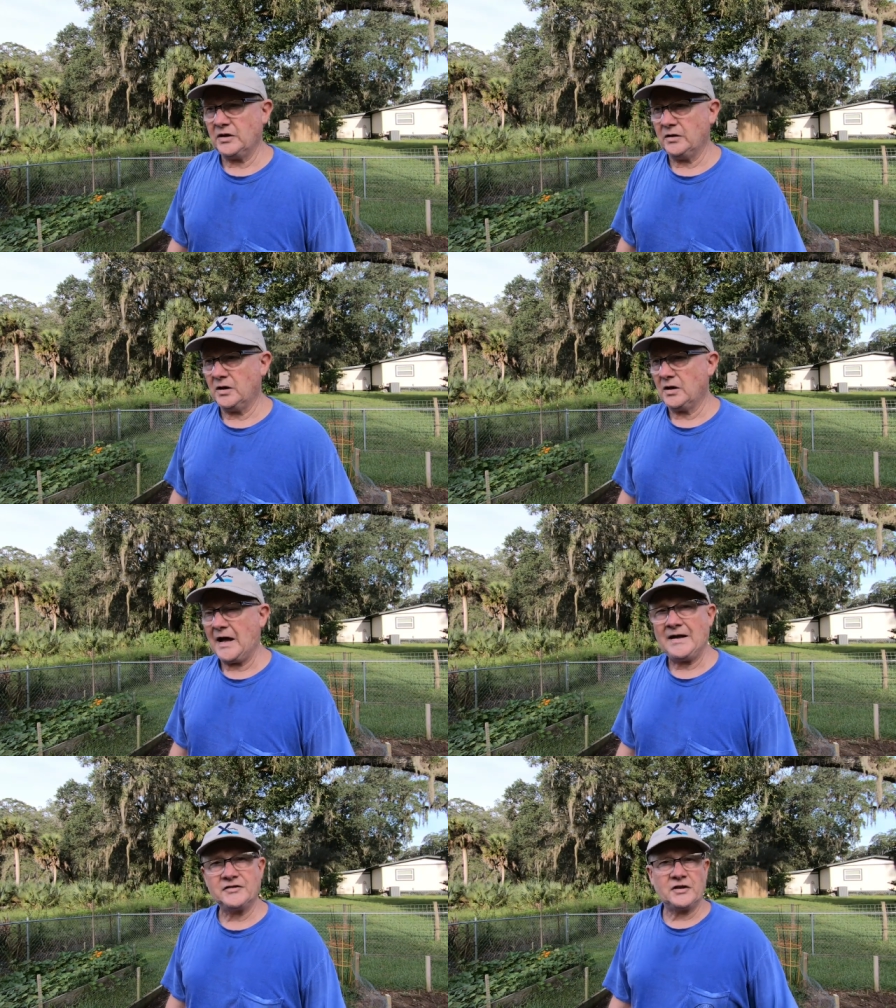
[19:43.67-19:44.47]
And uh,
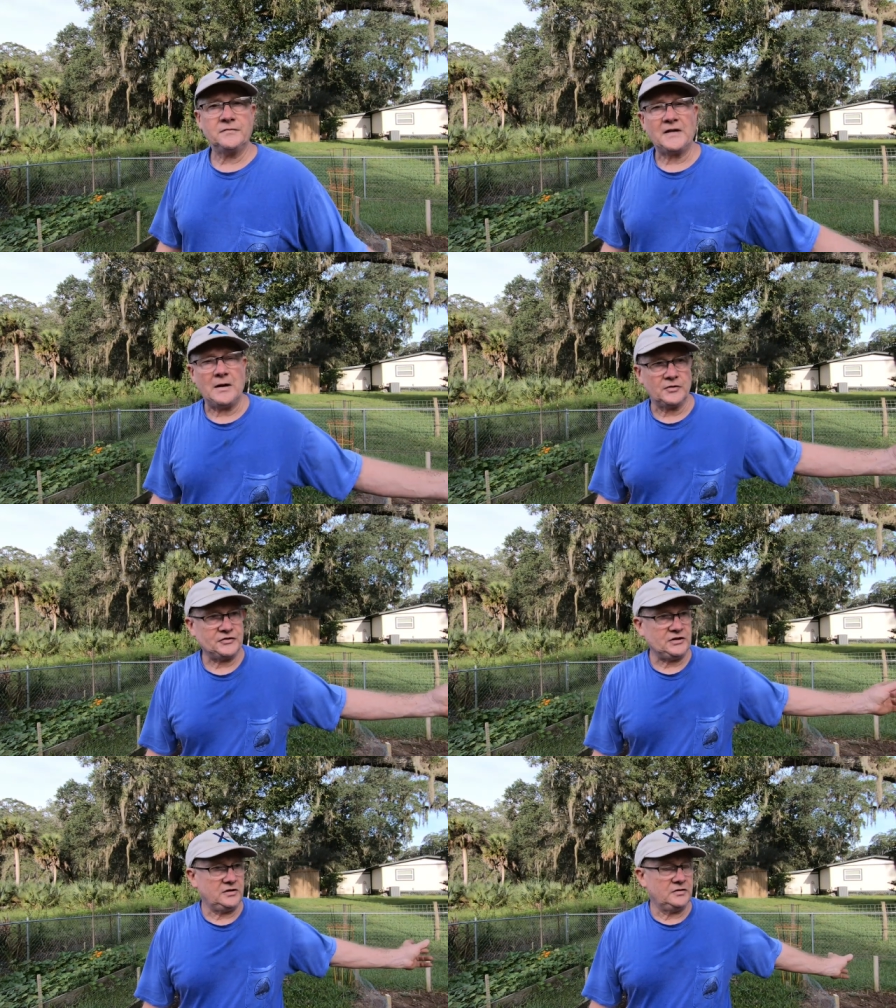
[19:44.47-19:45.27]
I had sunflower
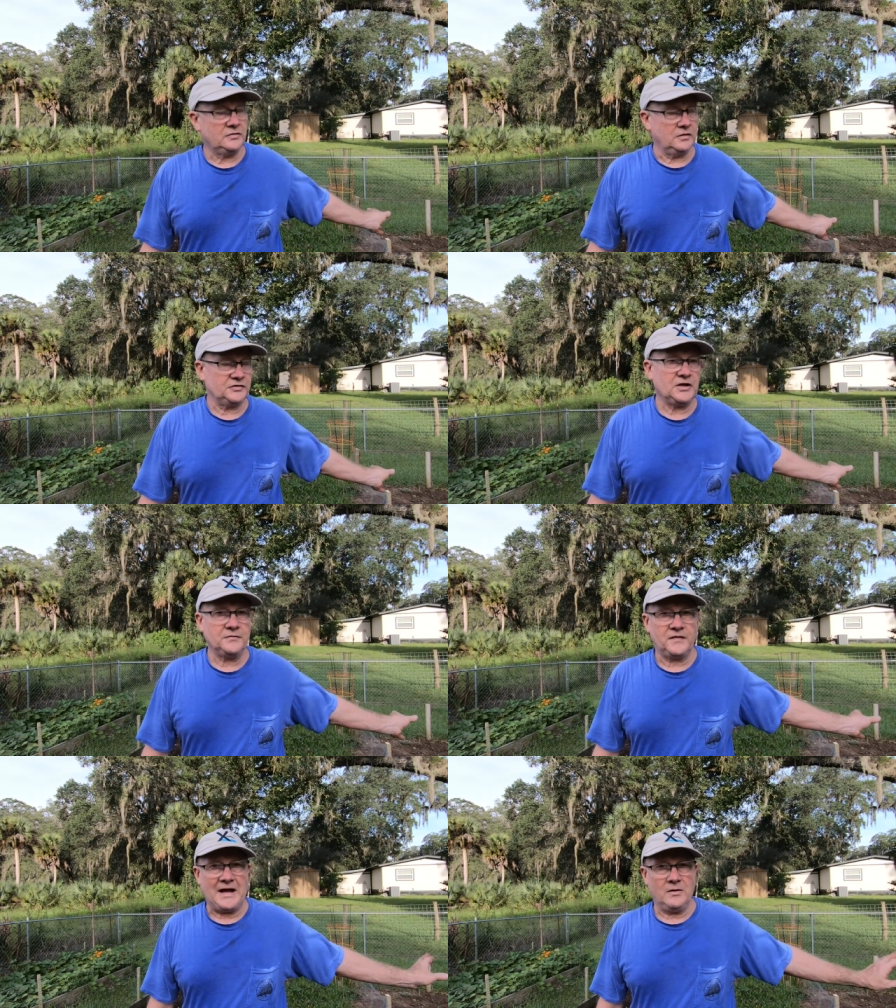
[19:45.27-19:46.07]
seed or
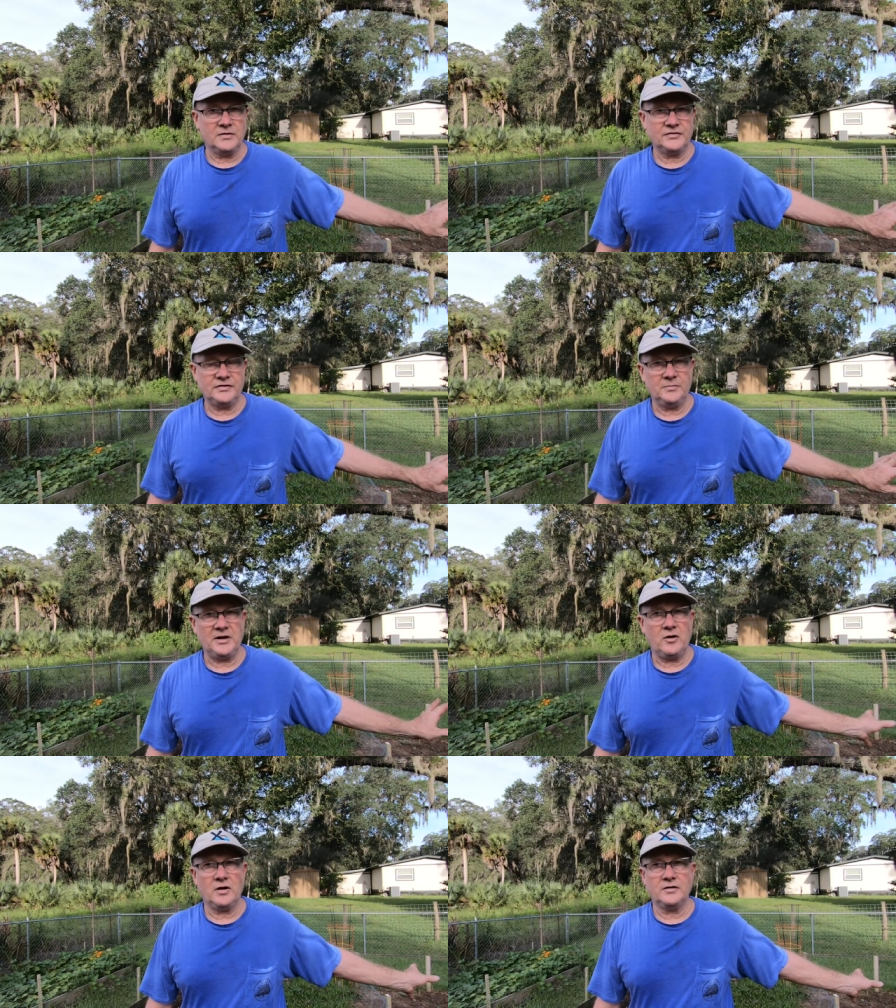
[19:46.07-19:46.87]
sunflowers in
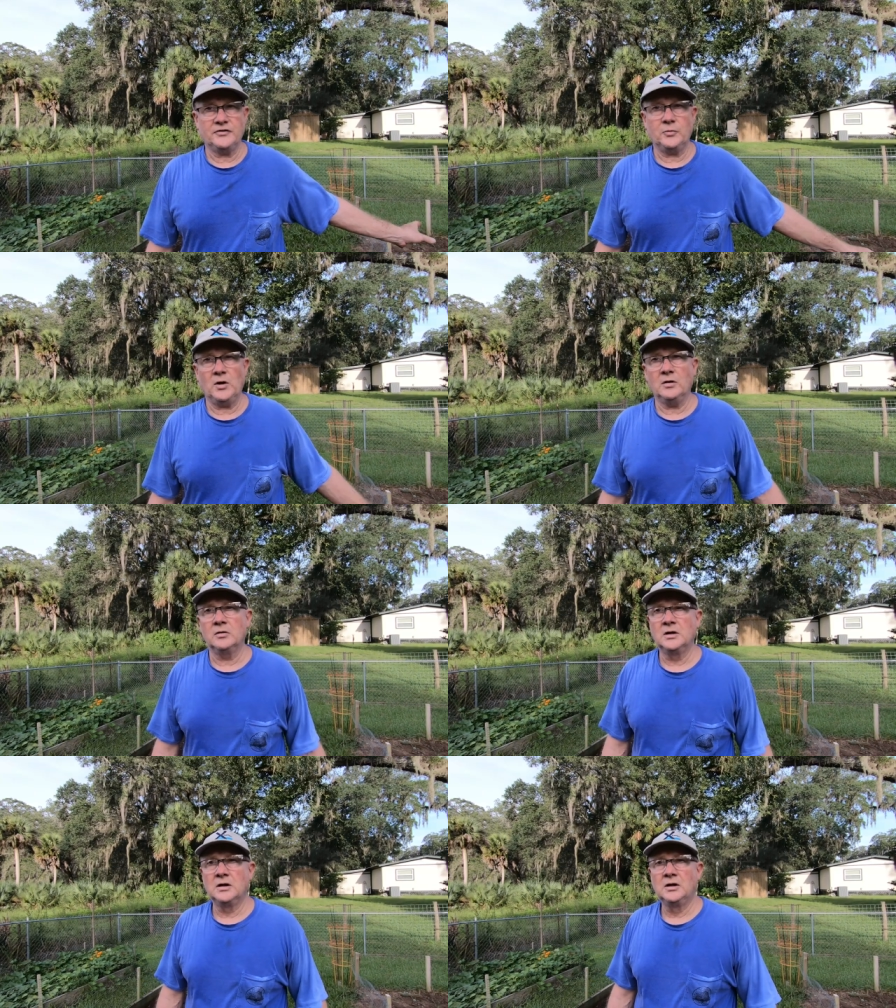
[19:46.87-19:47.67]
my garden as well.